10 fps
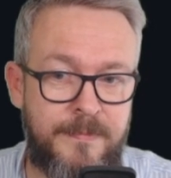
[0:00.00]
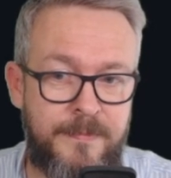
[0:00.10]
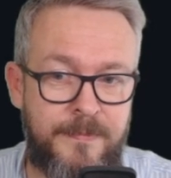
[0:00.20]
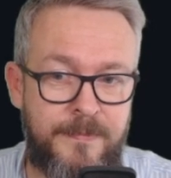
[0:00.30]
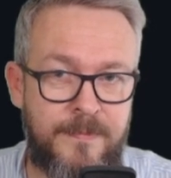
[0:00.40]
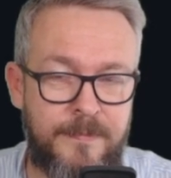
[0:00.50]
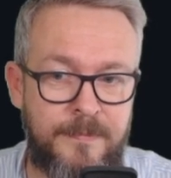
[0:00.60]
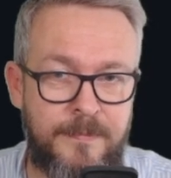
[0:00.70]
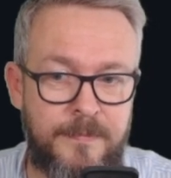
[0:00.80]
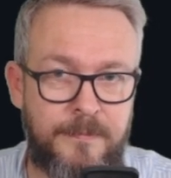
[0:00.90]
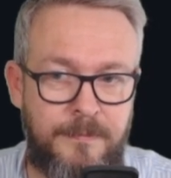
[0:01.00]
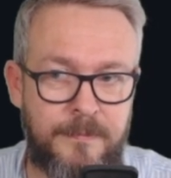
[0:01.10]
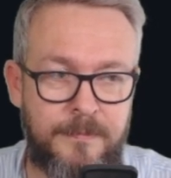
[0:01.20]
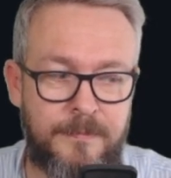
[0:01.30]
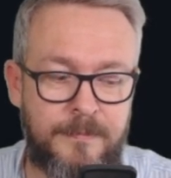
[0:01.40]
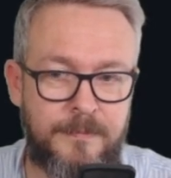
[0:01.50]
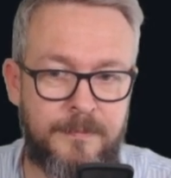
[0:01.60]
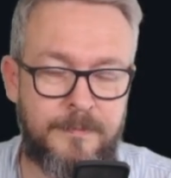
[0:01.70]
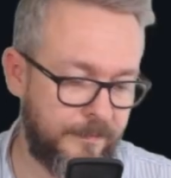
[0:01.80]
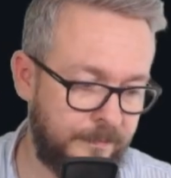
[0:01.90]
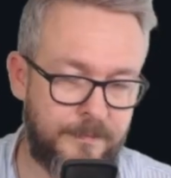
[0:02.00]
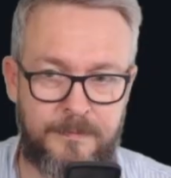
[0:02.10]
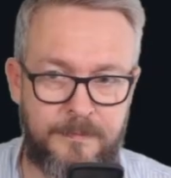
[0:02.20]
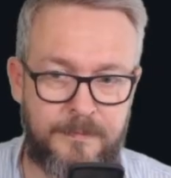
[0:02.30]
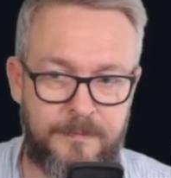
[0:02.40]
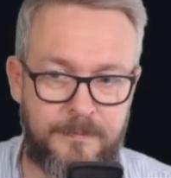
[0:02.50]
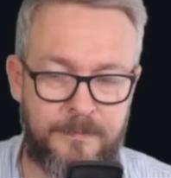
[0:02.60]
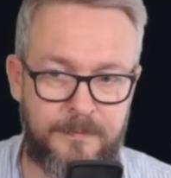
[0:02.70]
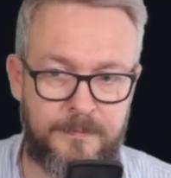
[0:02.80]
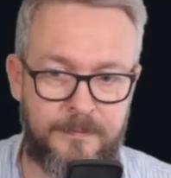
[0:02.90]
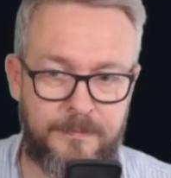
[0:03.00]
[no speech]